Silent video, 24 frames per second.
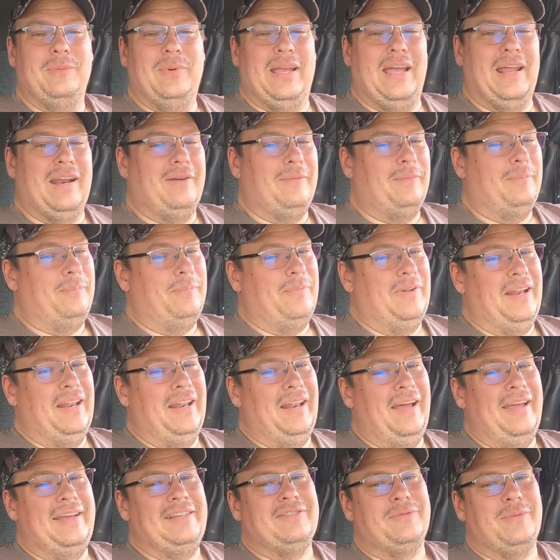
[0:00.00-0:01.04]
We got a
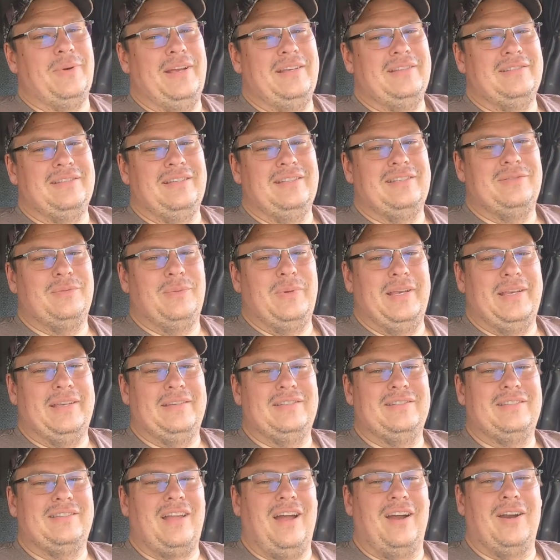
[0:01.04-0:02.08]
nice raise this week.
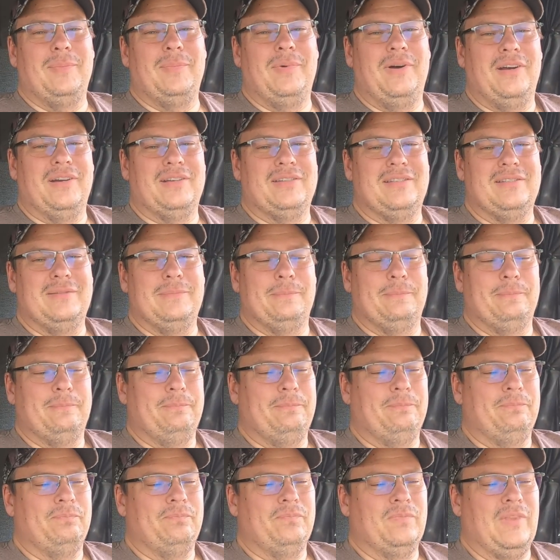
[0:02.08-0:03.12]
Starbucks
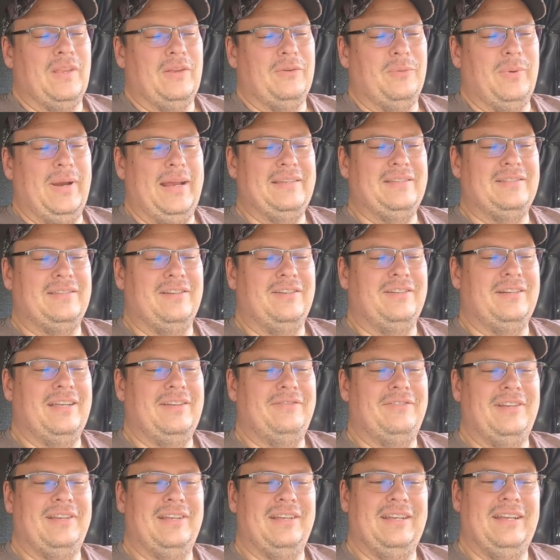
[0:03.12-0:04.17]
raised their
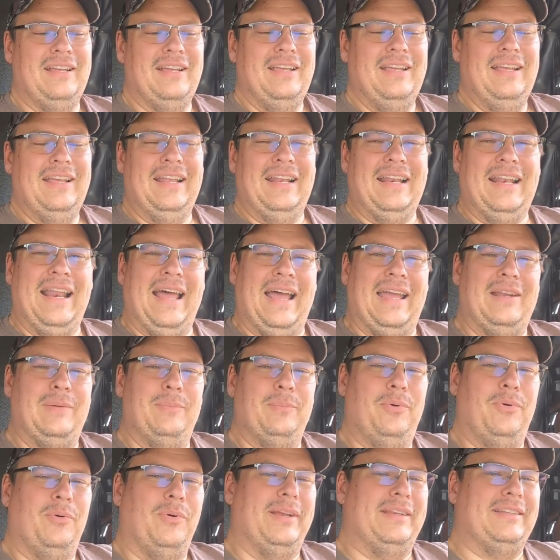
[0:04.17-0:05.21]
dividend
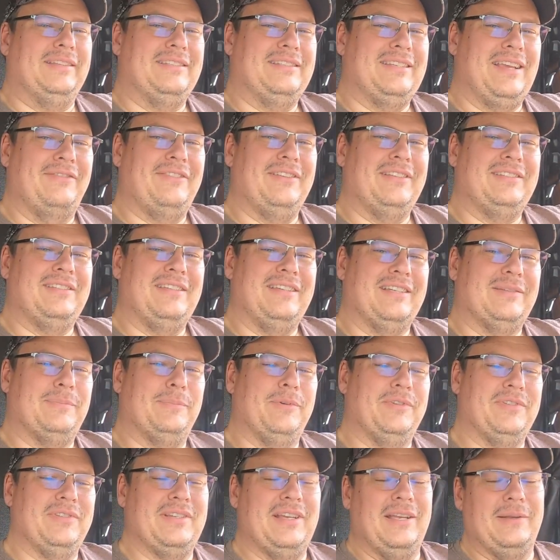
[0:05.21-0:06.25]

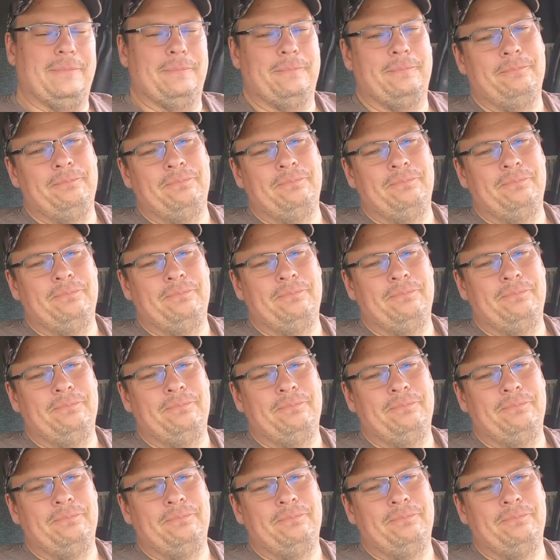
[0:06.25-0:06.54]
9.76%.